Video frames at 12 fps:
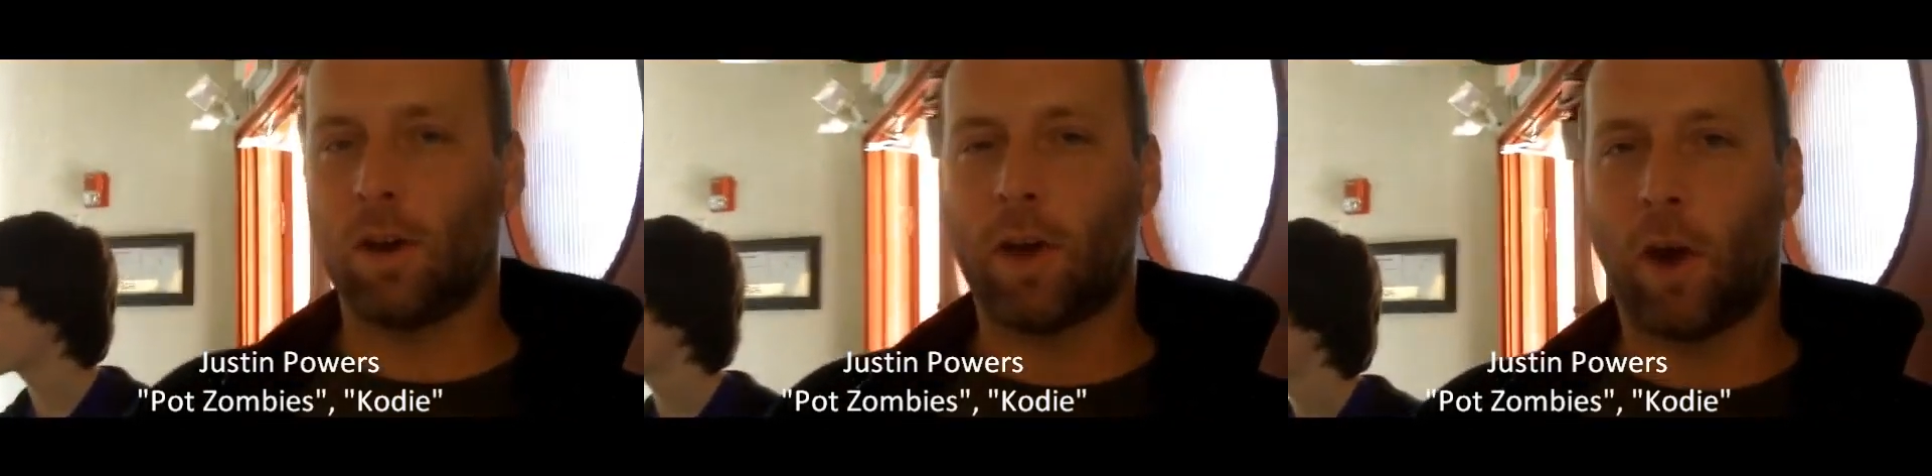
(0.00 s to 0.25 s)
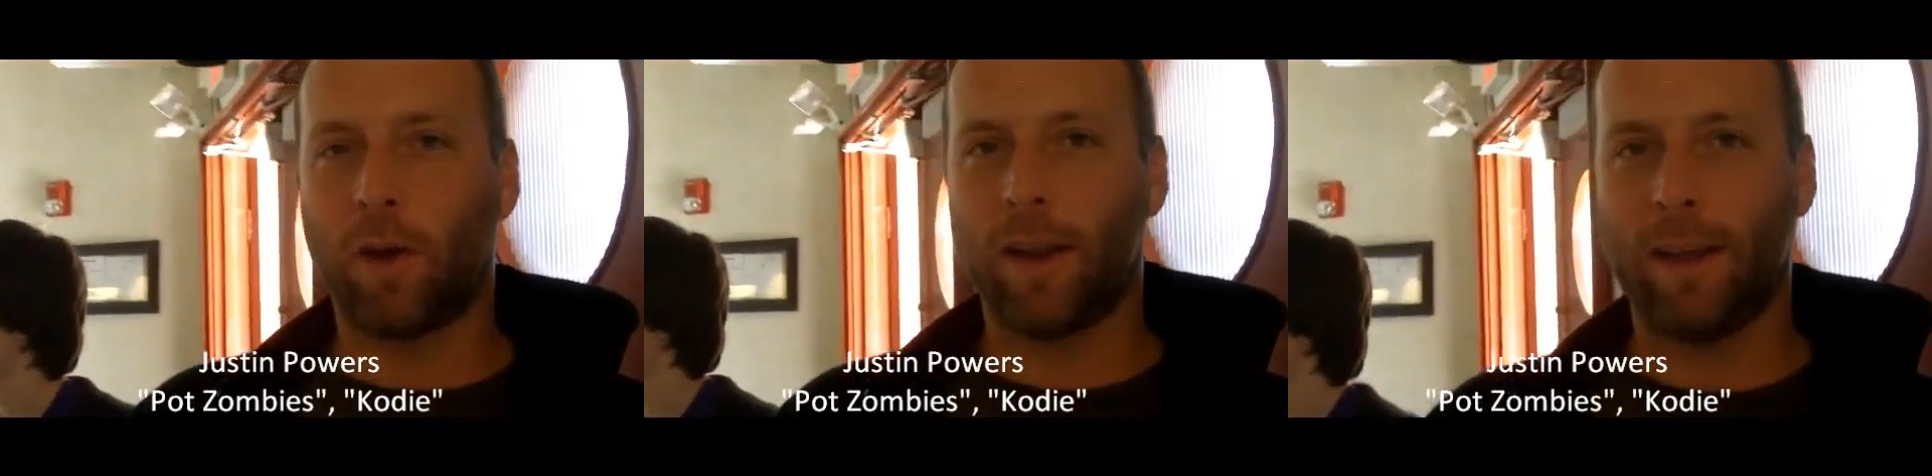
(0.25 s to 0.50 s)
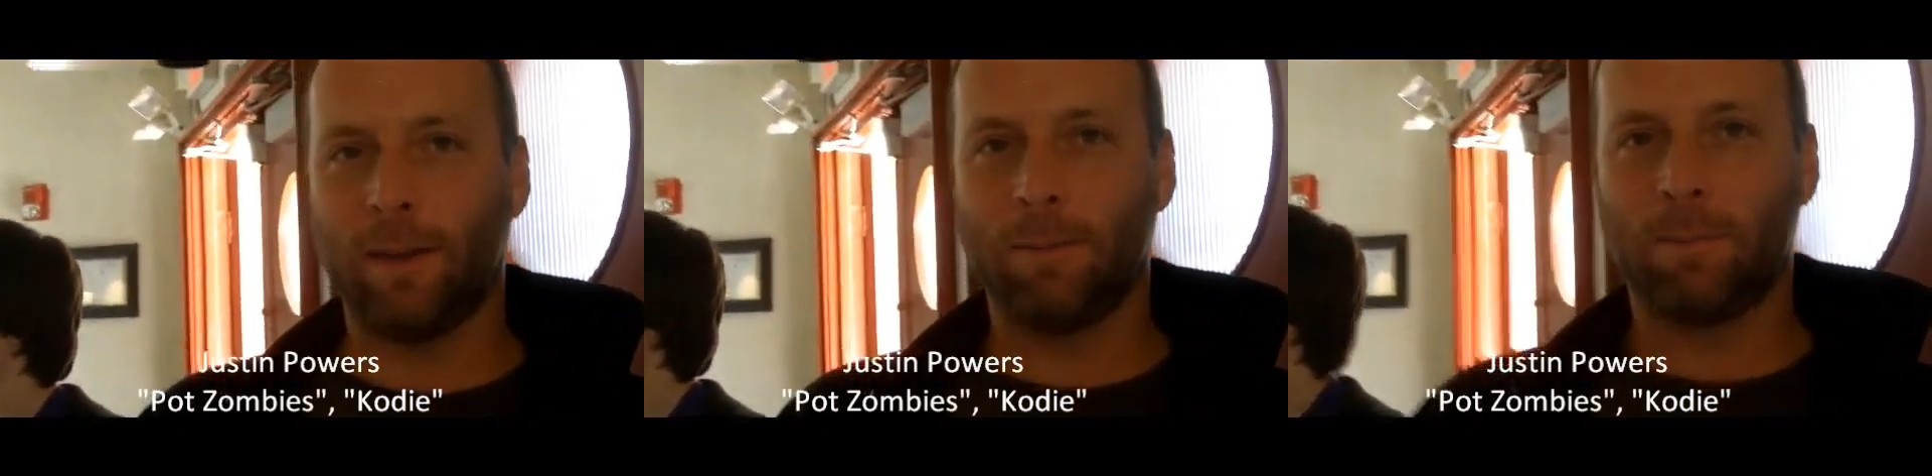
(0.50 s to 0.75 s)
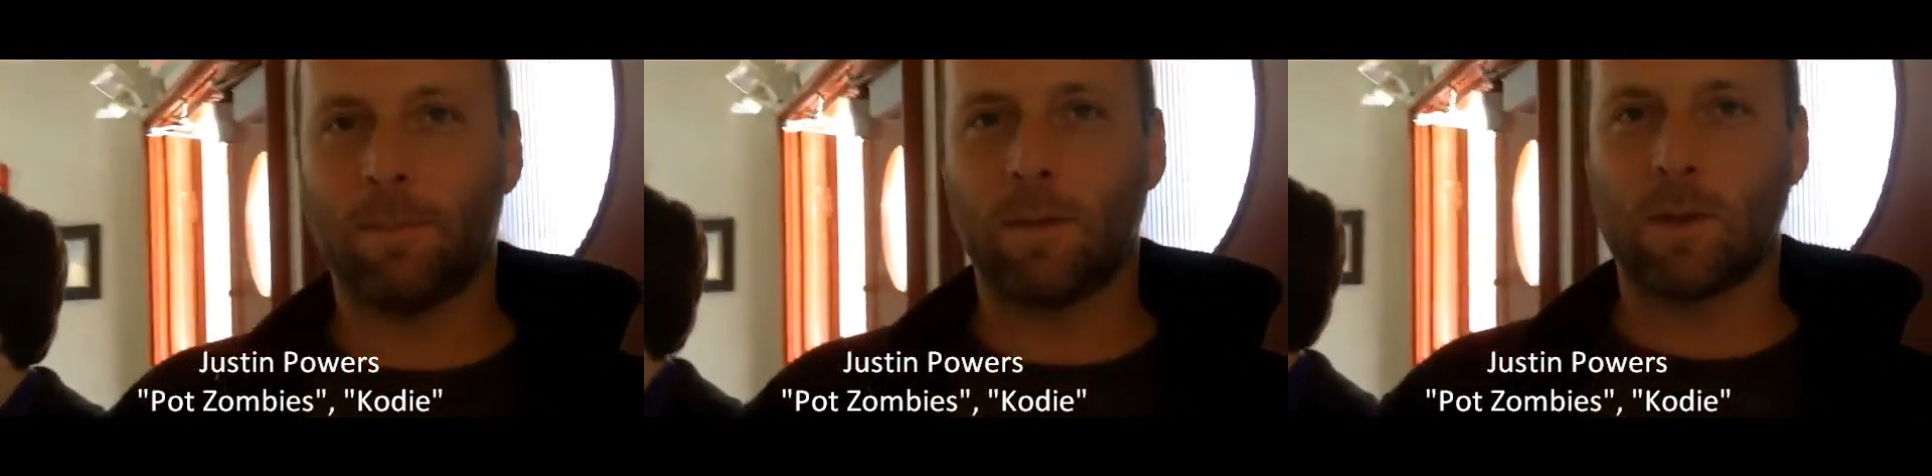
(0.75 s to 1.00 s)
on Cody.
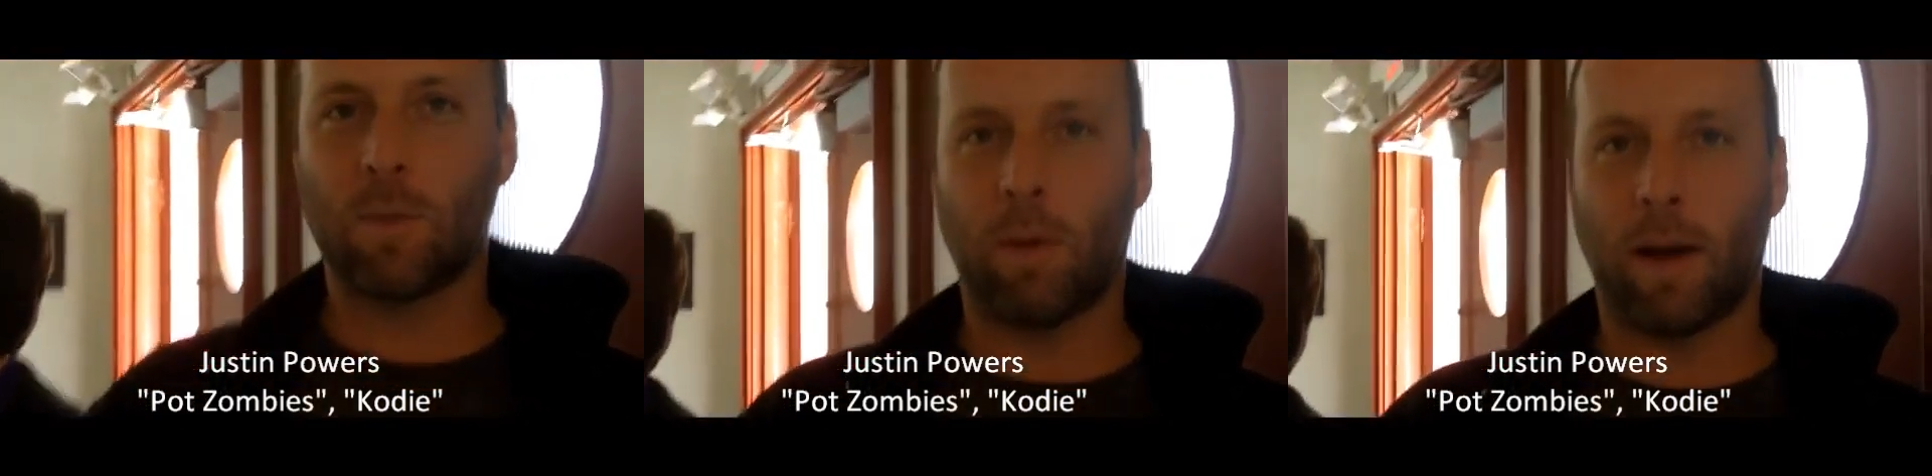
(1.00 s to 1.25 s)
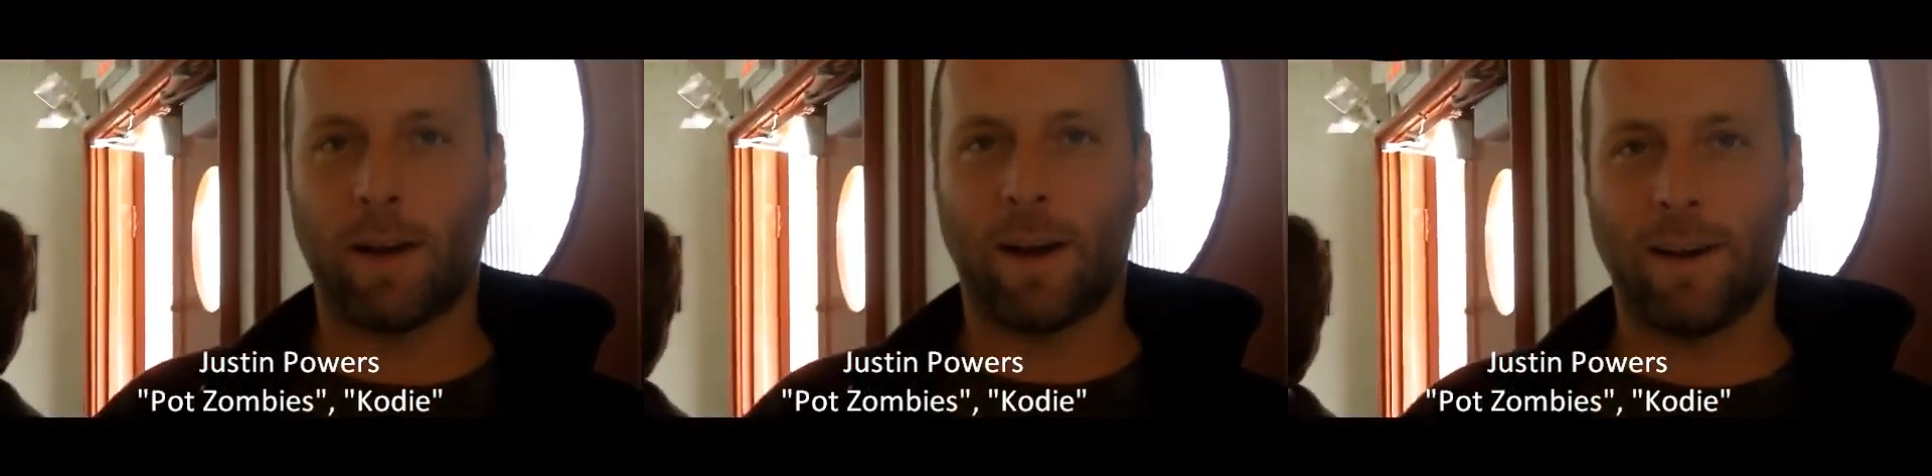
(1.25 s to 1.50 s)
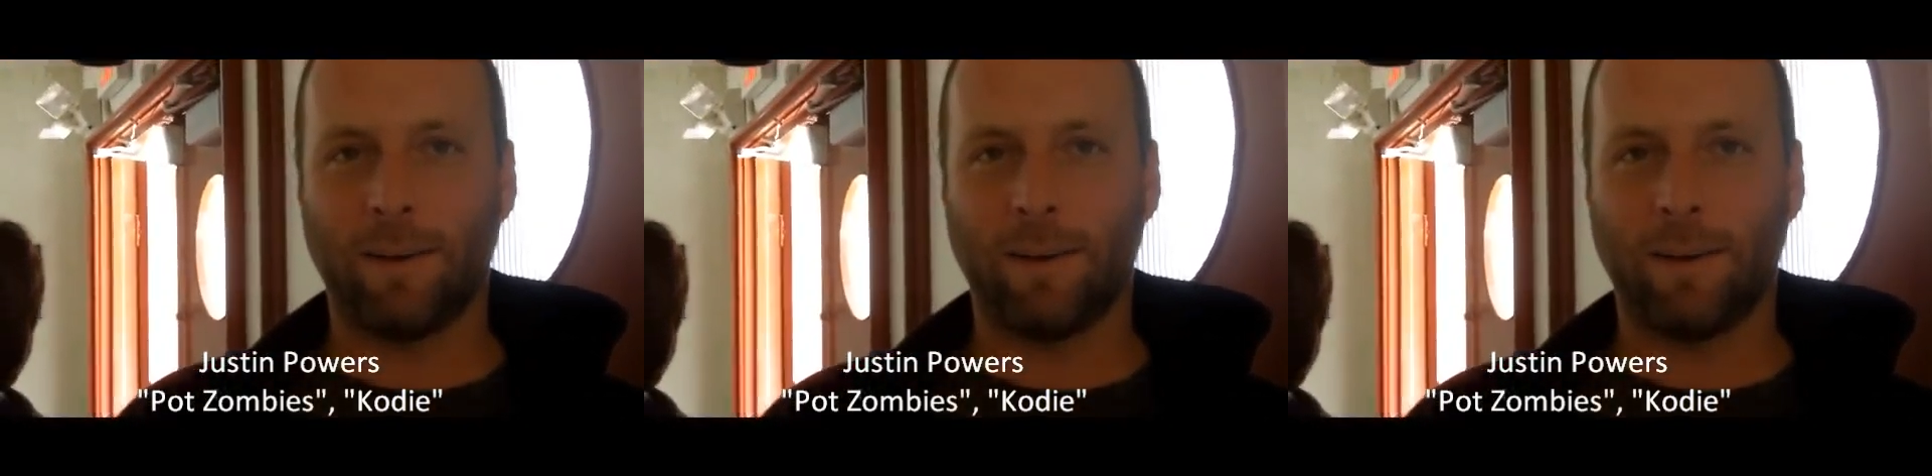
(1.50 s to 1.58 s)
You worked on Cody?